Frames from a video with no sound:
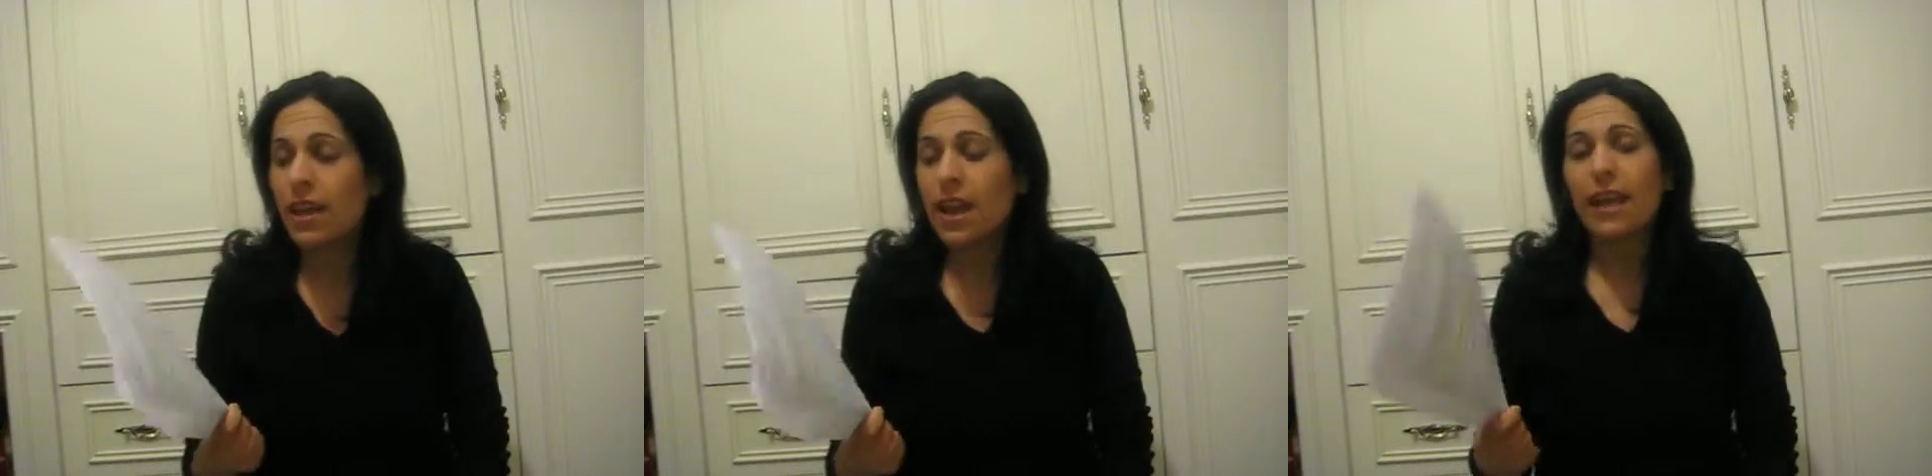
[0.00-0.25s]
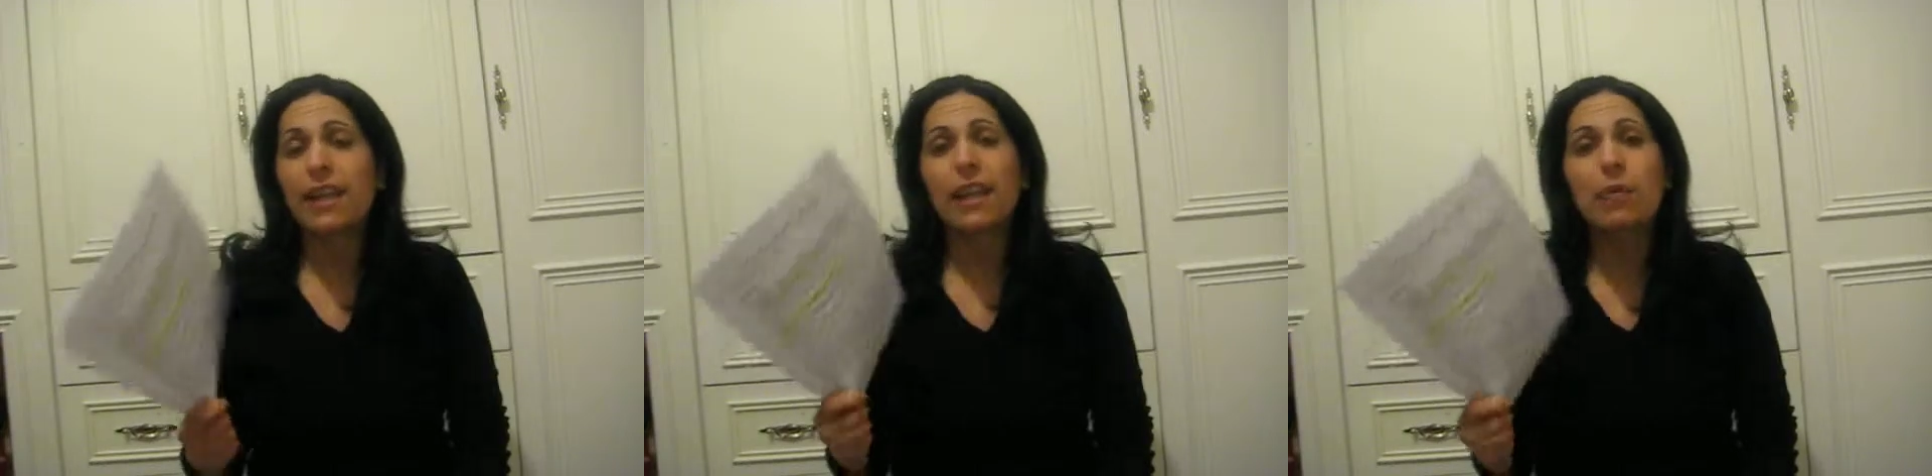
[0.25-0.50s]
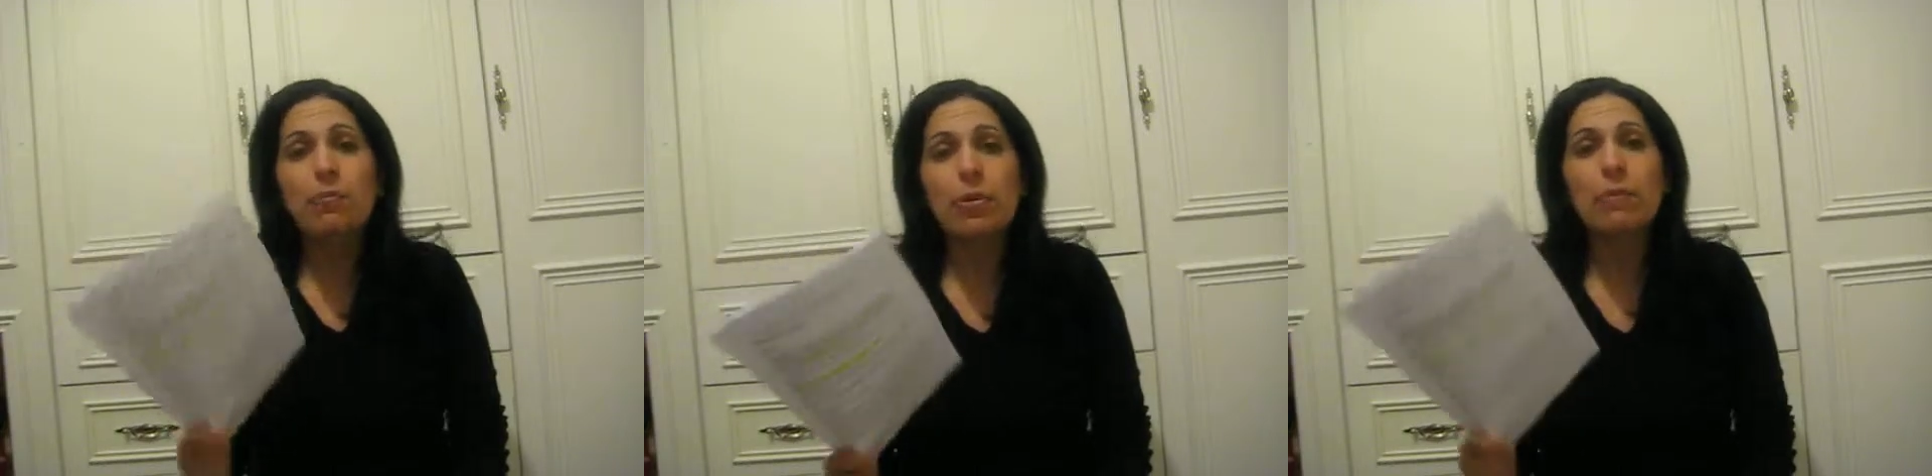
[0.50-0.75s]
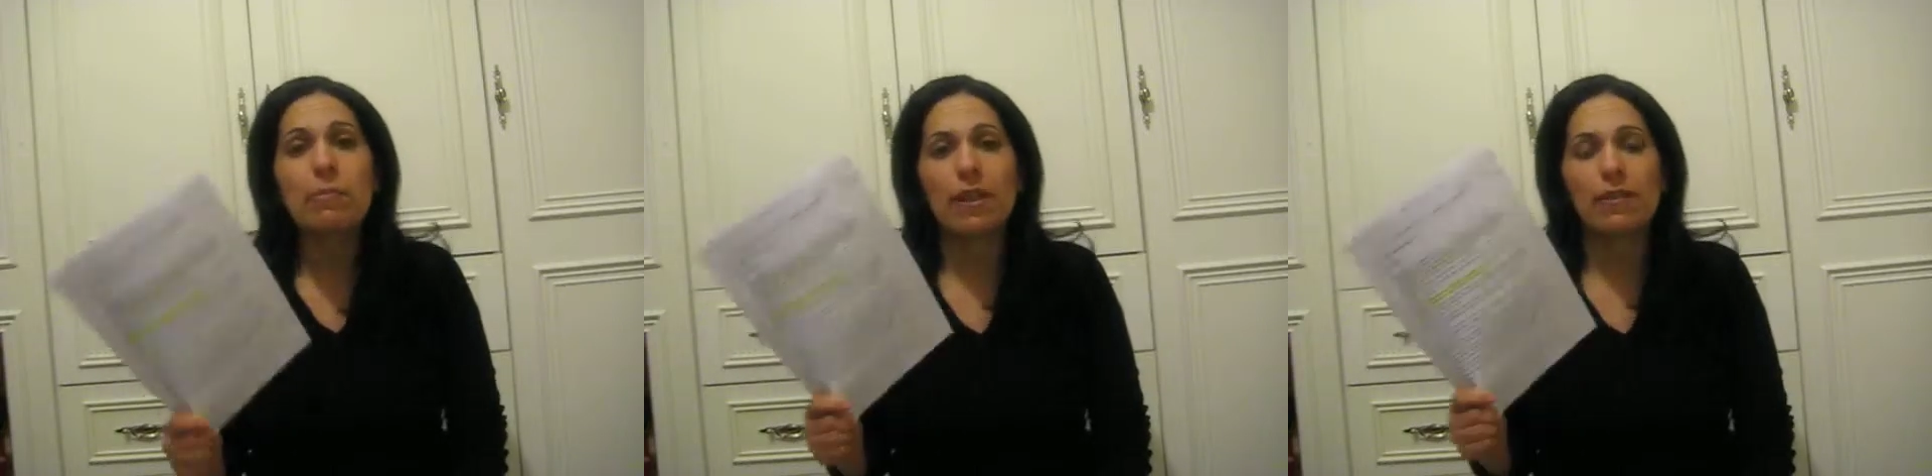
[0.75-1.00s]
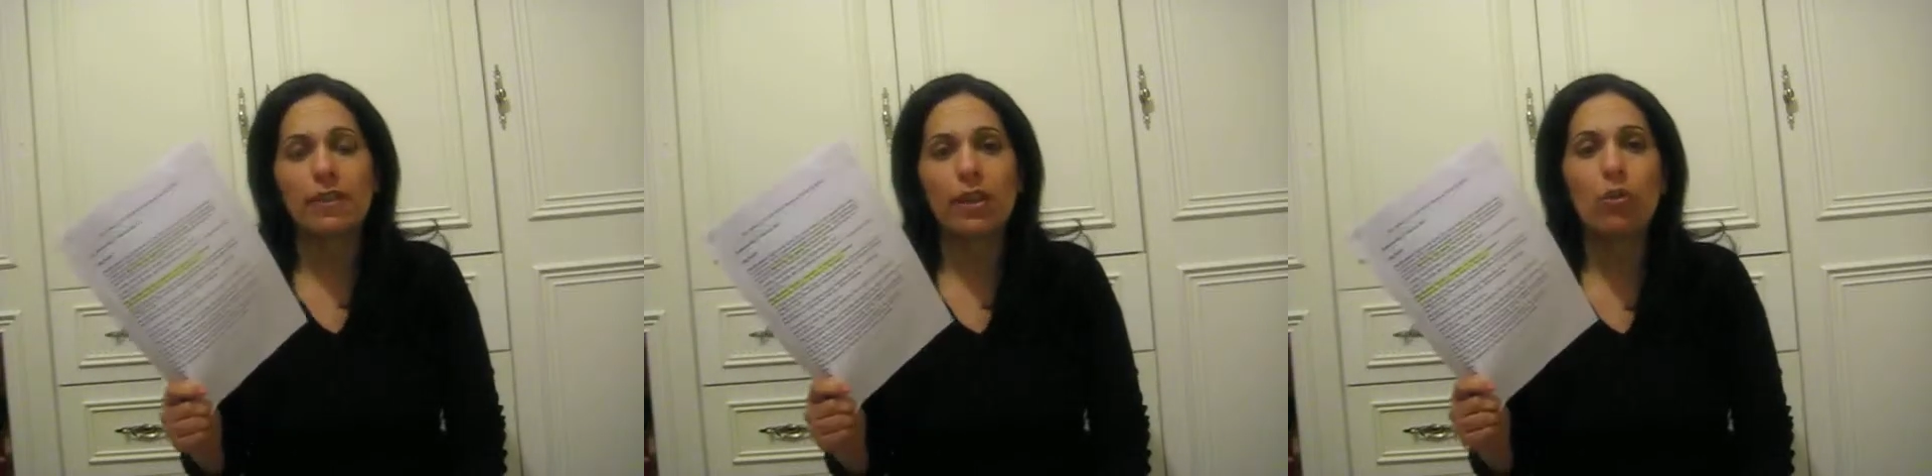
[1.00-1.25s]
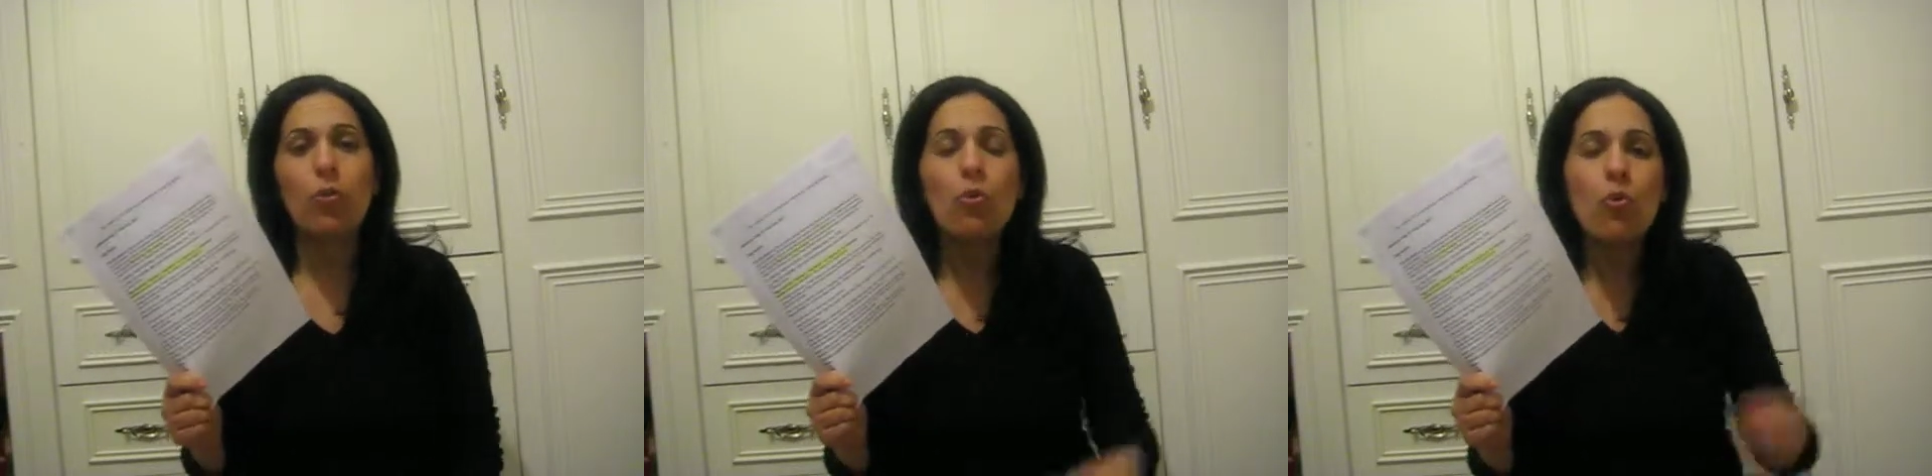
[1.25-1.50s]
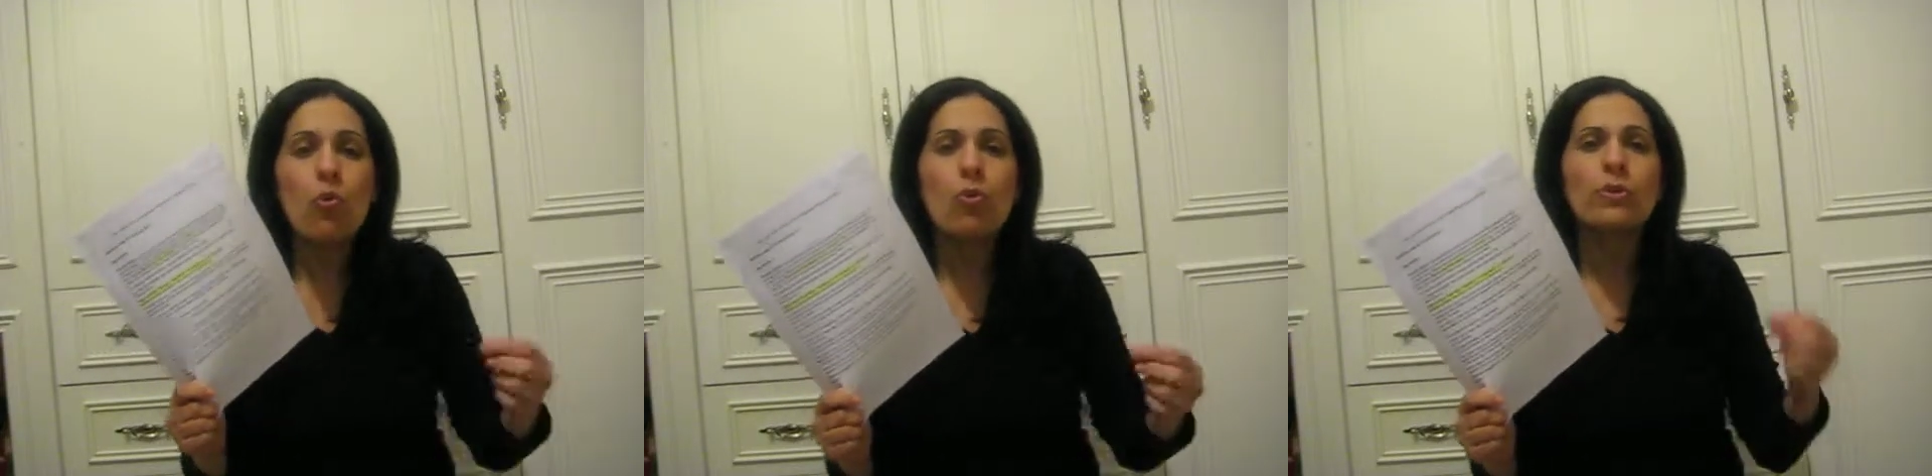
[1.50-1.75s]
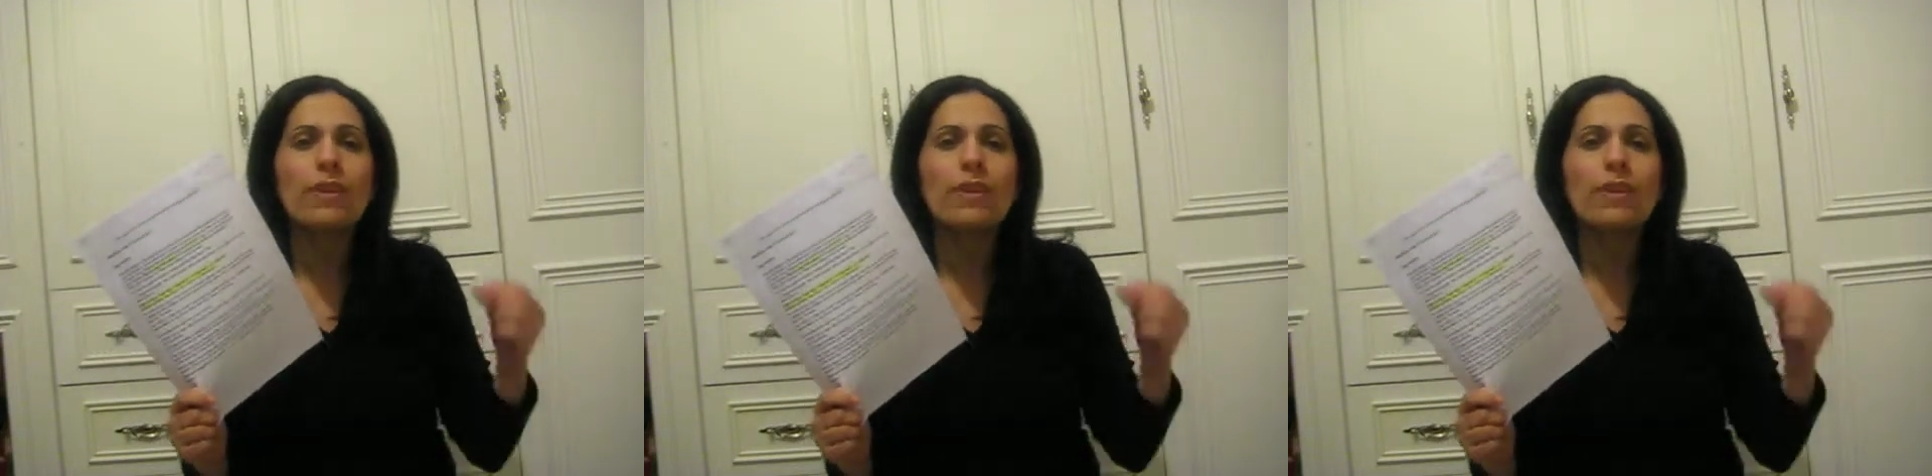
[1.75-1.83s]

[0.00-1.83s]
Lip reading: and implementing all